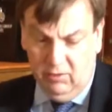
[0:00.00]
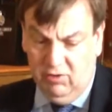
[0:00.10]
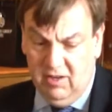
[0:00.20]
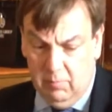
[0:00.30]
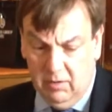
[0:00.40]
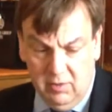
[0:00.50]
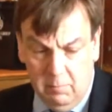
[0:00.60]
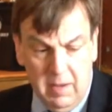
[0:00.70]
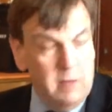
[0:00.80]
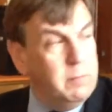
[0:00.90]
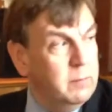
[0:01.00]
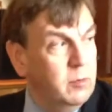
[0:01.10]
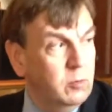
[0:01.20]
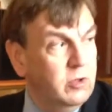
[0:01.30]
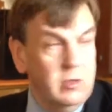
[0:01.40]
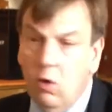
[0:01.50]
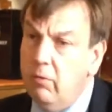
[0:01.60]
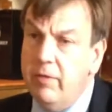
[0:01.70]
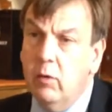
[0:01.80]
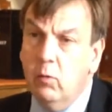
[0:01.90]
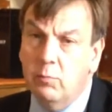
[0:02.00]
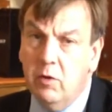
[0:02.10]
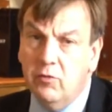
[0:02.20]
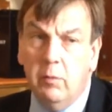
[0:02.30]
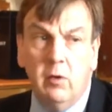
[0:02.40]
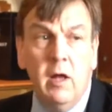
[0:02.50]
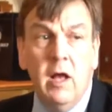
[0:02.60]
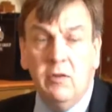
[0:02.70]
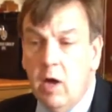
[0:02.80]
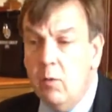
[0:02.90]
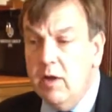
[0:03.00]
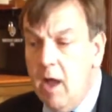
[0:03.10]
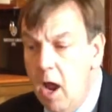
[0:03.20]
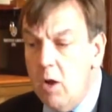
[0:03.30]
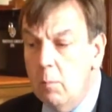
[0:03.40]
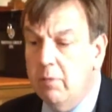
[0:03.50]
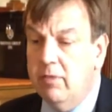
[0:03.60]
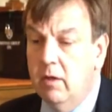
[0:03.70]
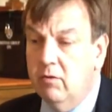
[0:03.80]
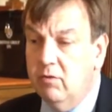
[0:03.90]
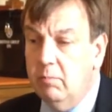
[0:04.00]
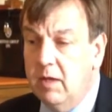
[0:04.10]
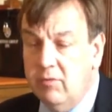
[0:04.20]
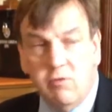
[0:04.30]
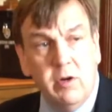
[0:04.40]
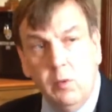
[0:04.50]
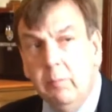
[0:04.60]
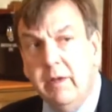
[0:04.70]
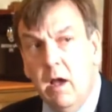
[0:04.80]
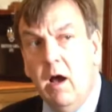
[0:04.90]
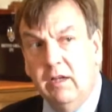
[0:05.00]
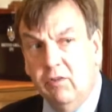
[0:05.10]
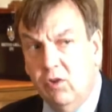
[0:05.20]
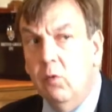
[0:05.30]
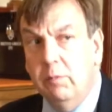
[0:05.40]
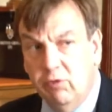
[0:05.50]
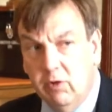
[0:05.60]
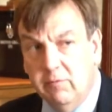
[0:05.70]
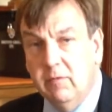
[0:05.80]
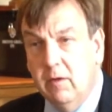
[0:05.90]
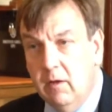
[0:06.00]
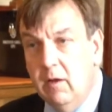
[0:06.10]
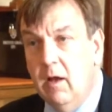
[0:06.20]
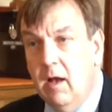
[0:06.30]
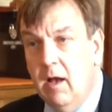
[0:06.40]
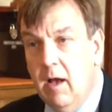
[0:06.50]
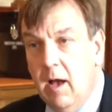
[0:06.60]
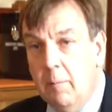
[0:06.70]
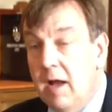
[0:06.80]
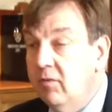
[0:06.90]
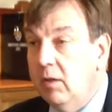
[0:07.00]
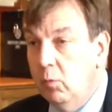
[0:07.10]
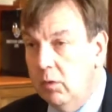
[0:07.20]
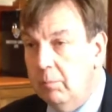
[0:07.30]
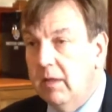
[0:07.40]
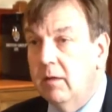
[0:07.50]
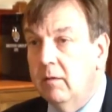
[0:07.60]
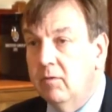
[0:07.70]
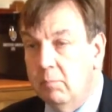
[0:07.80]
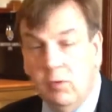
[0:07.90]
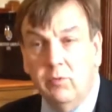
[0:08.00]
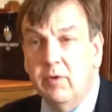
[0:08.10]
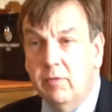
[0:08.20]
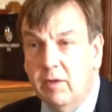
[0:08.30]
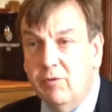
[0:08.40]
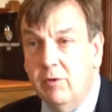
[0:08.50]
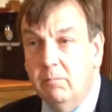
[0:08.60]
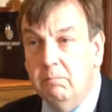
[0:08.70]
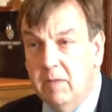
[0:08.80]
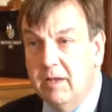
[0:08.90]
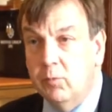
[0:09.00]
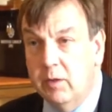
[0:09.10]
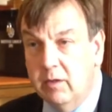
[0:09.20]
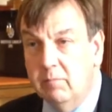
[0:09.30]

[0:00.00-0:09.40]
achievement, and many people did not think was possible. So I would hope that history will be kind to Gorbachov, and he will be in St Paul's Cathedral next week.